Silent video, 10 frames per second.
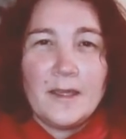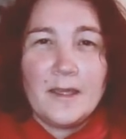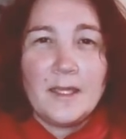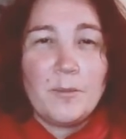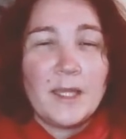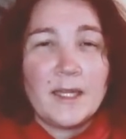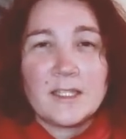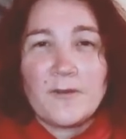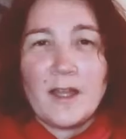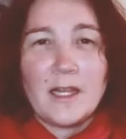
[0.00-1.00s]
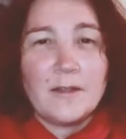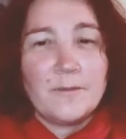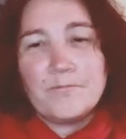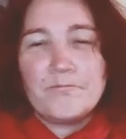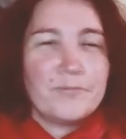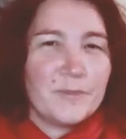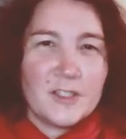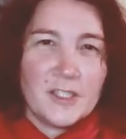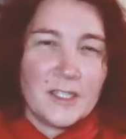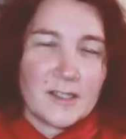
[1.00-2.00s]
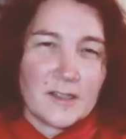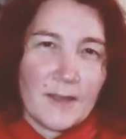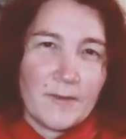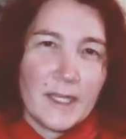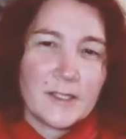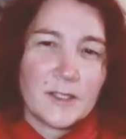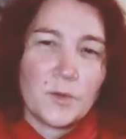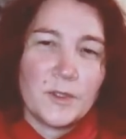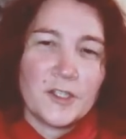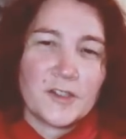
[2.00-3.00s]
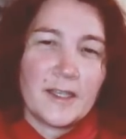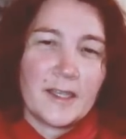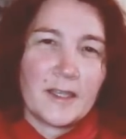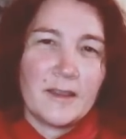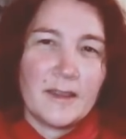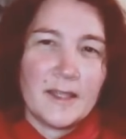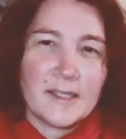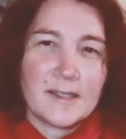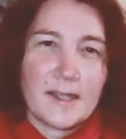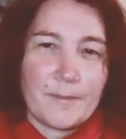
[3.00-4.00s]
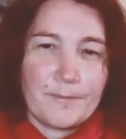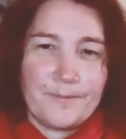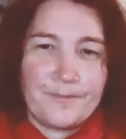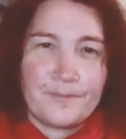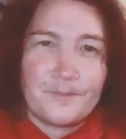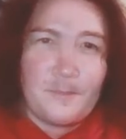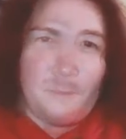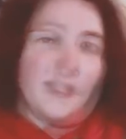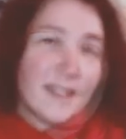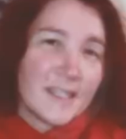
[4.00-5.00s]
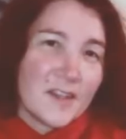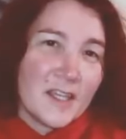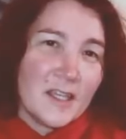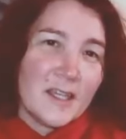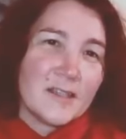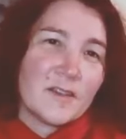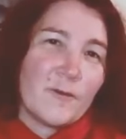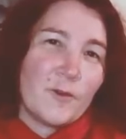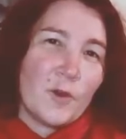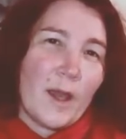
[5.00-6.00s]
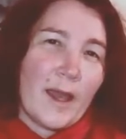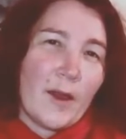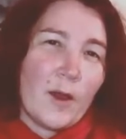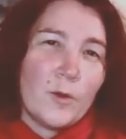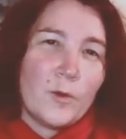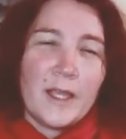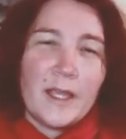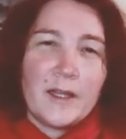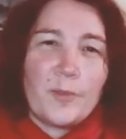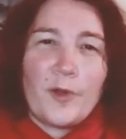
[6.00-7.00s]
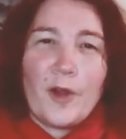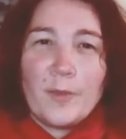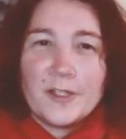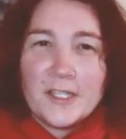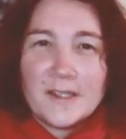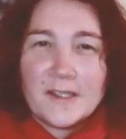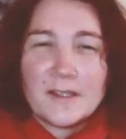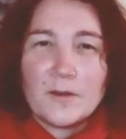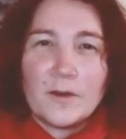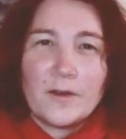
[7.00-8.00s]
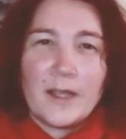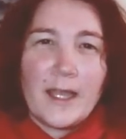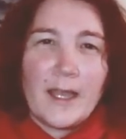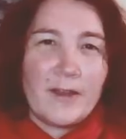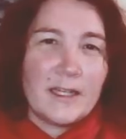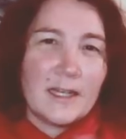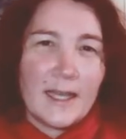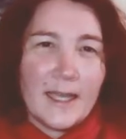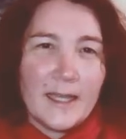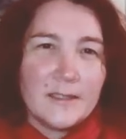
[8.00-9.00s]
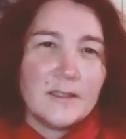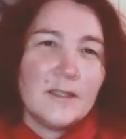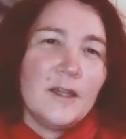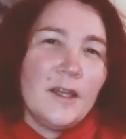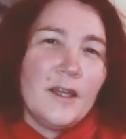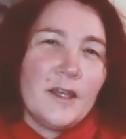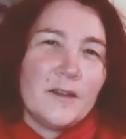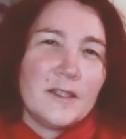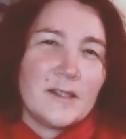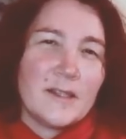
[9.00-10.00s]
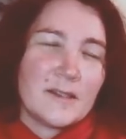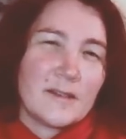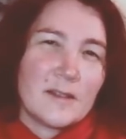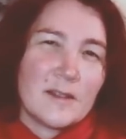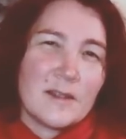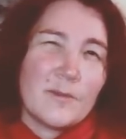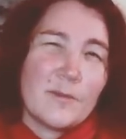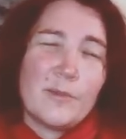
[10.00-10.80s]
In Berit's fall, he doesn't have that, so we just click Nästa. The next thing is if you own any properties or have any land. This is